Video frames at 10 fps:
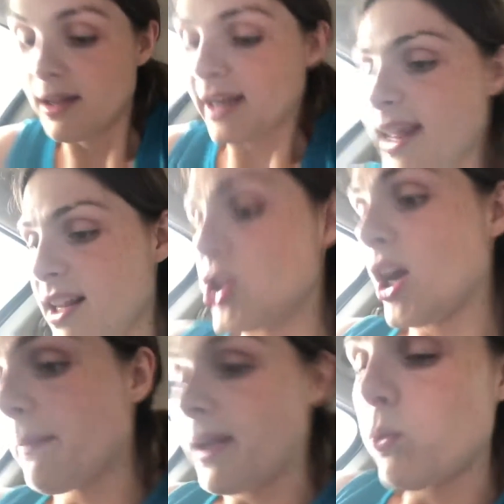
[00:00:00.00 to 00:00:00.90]
And I got to
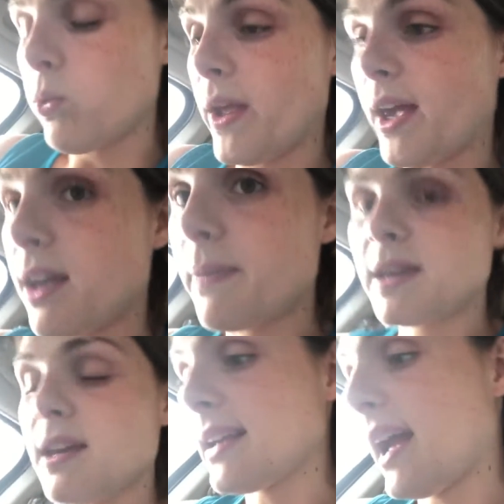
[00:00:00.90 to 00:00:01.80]
check my WIC
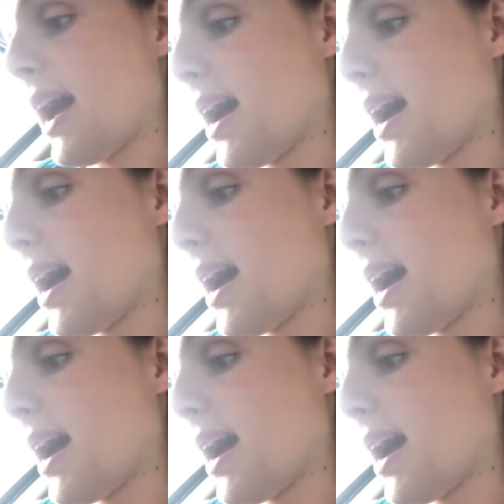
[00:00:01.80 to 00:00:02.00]
because